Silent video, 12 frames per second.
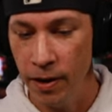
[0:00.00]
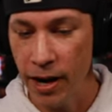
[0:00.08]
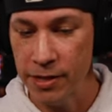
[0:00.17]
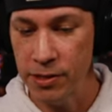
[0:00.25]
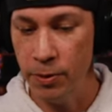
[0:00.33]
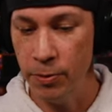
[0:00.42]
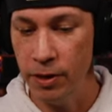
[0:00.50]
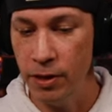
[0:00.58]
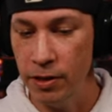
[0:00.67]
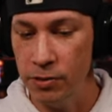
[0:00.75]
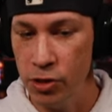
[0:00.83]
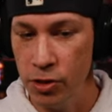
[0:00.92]
All right, so we're
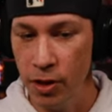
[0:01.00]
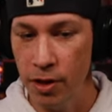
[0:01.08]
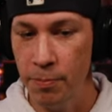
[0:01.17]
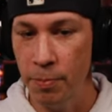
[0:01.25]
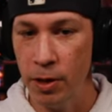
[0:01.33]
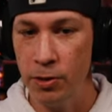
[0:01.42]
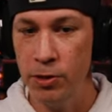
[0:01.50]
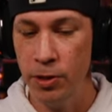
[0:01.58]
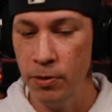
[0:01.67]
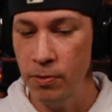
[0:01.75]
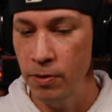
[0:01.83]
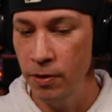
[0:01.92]
going to start ball
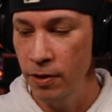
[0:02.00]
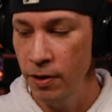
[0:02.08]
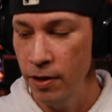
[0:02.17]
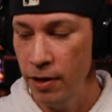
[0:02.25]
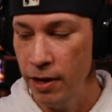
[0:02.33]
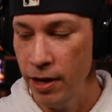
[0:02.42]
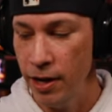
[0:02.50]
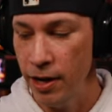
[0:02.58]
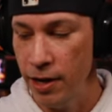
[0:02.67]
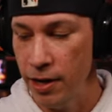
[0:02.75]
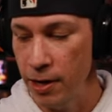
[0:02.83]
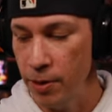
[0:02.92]
two,
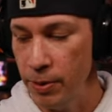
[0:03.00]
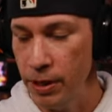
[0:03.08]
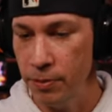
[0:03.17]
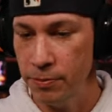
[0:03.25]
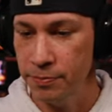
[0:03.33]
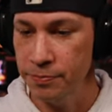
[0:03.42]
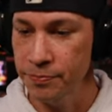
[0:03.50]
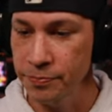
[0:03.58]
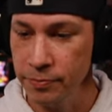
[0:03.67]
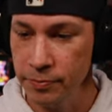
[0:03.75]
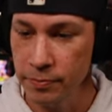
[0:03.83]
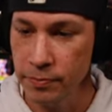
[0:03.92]
and here we go. All
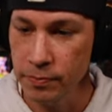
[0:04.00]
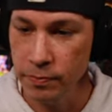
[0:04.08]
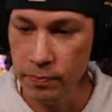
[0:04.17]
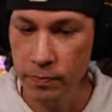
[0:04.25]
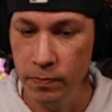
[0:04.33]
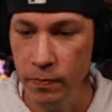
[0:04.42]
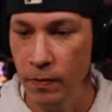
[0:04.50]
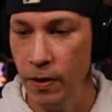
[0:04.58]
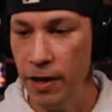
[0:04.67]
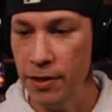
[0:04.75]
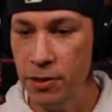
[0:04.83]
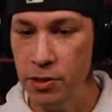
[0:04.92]

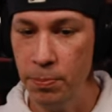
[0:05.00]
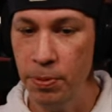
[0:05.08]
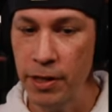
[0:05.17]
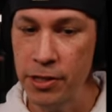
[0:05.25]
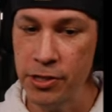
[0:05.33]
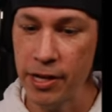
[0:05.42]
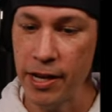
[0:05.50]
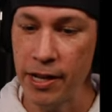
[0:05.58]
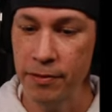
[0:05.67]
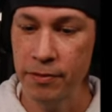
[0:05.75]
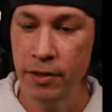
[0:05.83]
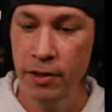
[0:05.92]
right, there's the plunge
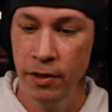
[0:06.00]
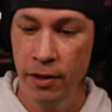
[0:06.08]
out.